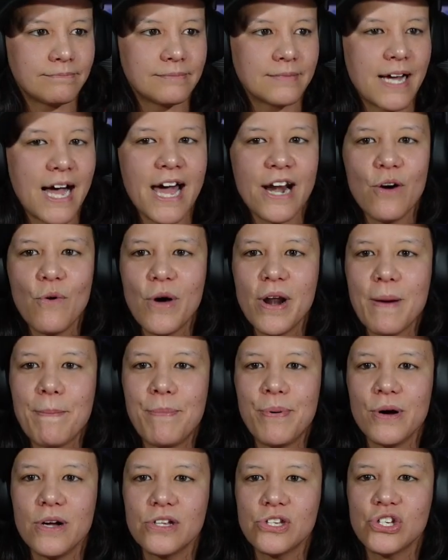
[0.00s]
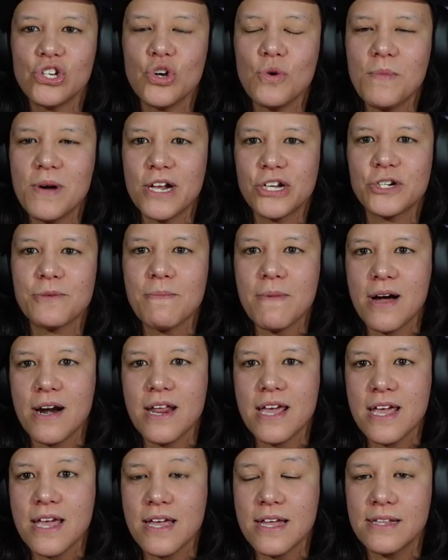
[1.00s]
I don't want to put too much
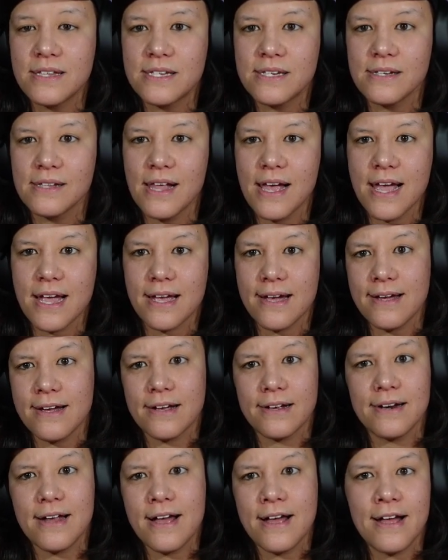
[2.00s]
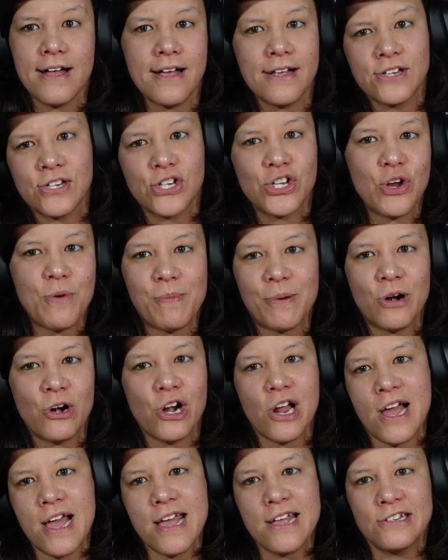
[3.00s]
money into like a, a super
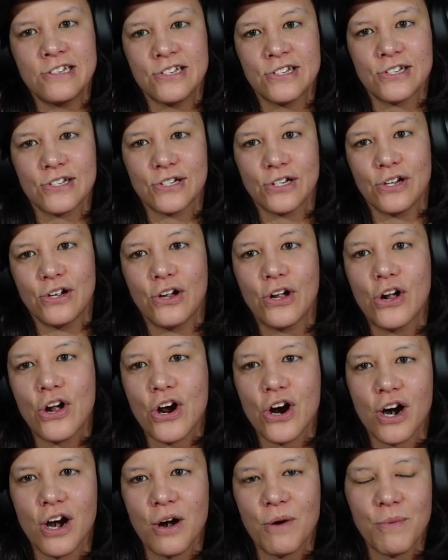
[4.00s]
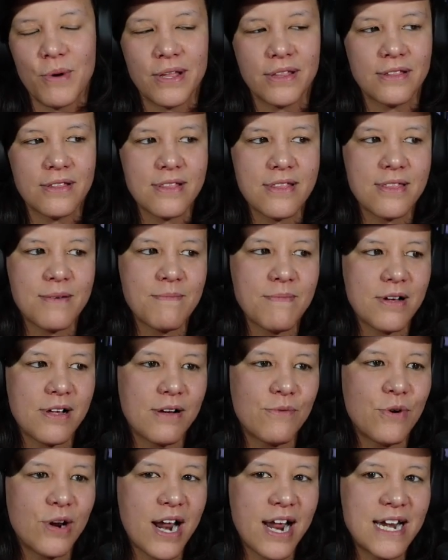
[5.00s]
nice car when the
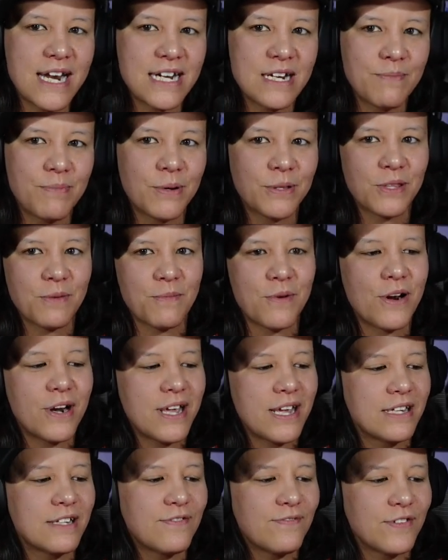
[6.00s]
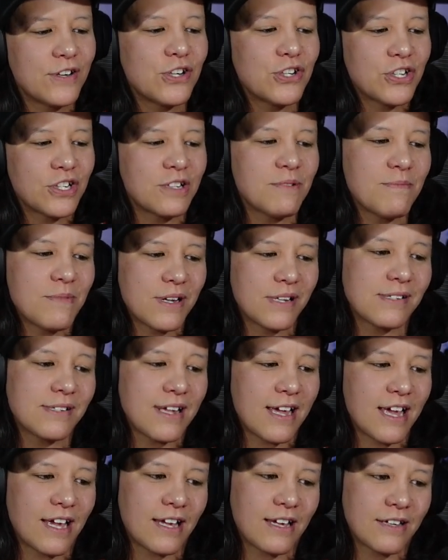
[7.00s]
when I need to put the money into finishing the
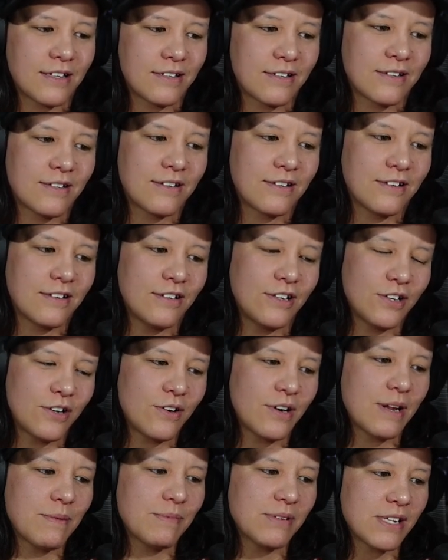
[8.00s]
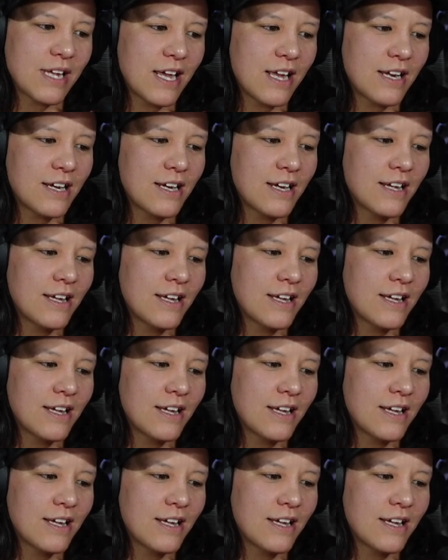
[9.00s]
Mustang. You know what I'm saying?